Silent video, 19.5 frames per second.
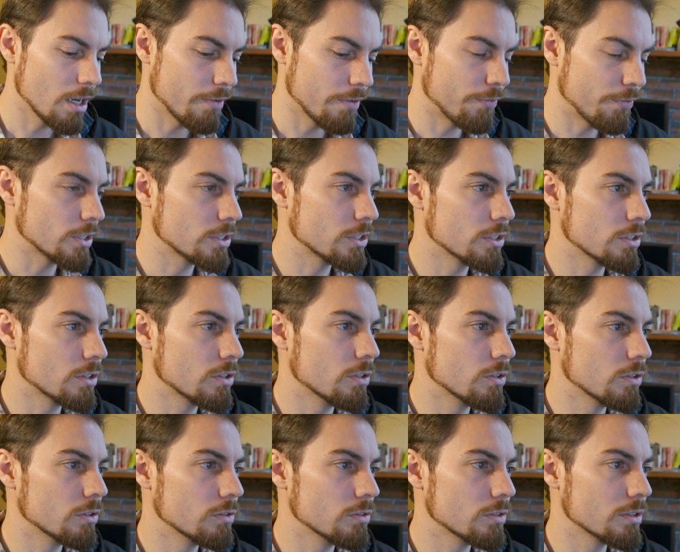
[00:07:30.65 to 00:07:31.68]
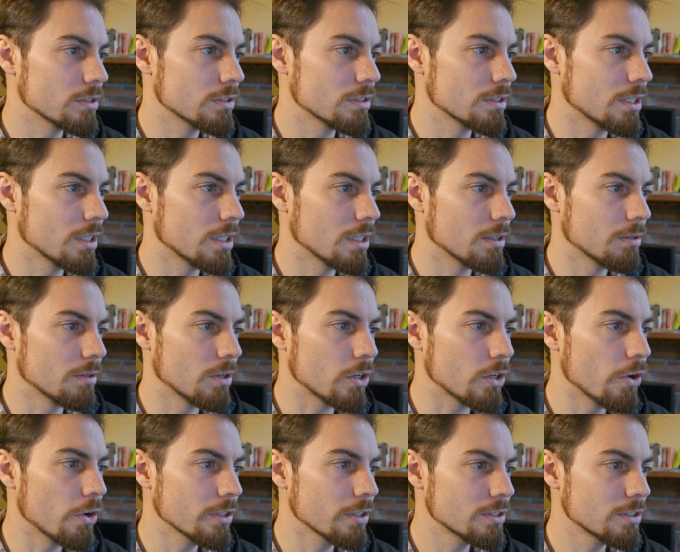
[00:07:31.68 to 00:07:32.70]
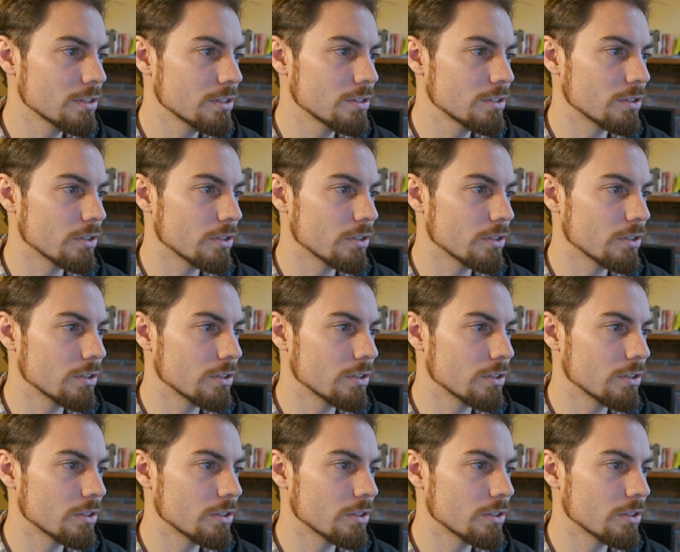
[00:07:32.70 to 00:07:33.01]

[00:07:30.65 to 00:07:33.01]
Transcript: function called occurrences.